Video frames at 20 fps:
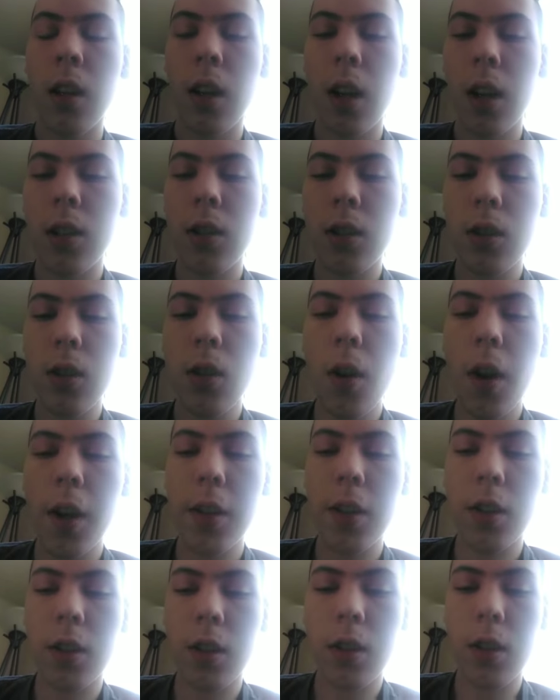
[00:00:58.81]
It's an
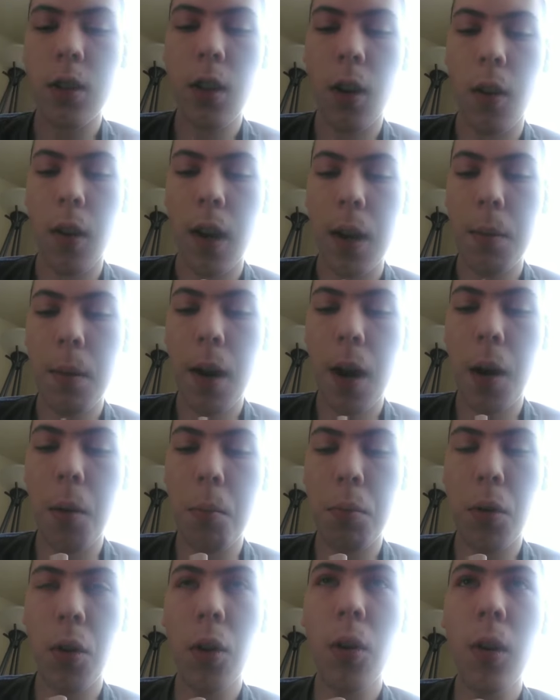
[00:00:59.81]
origin story about a
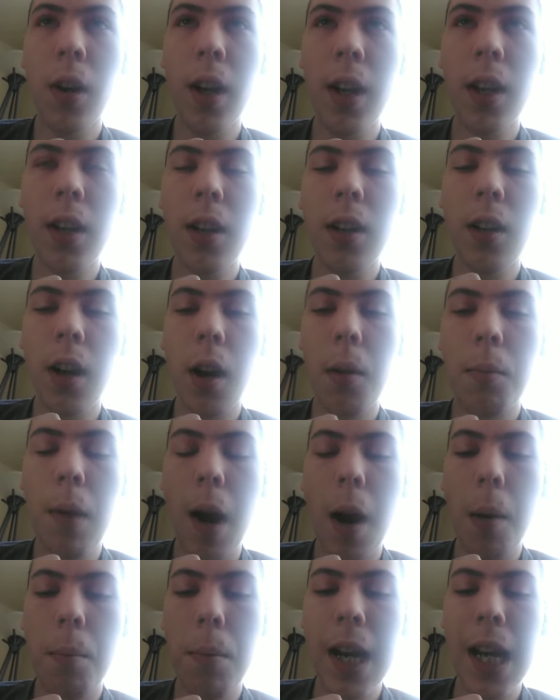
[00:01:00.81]
boy,
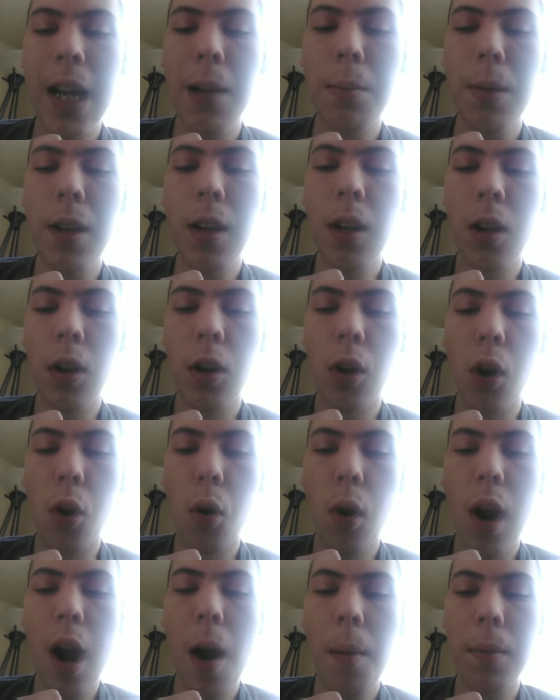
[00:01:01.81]
about a baby who
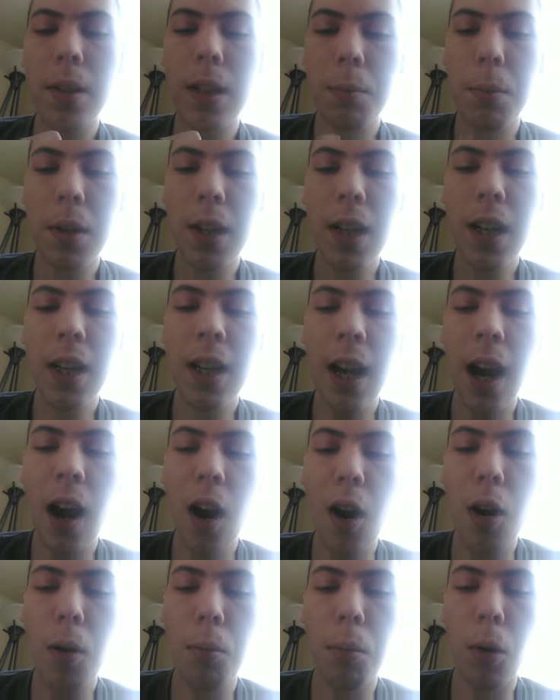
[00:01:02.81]
grew up to be a
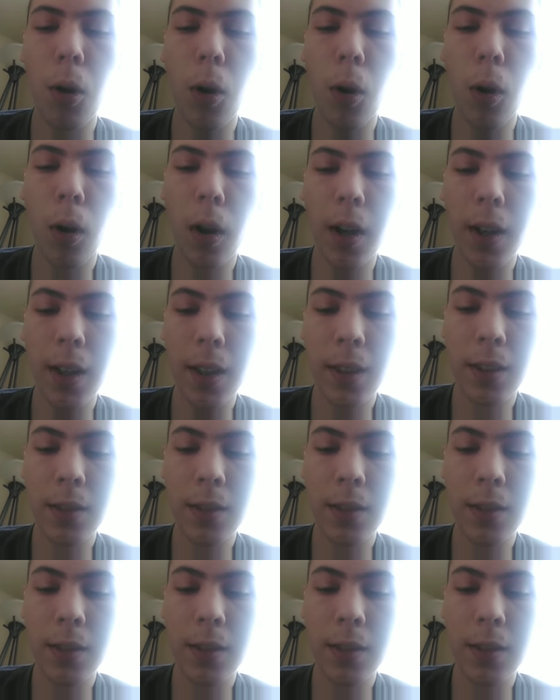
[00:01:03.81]
cowboy.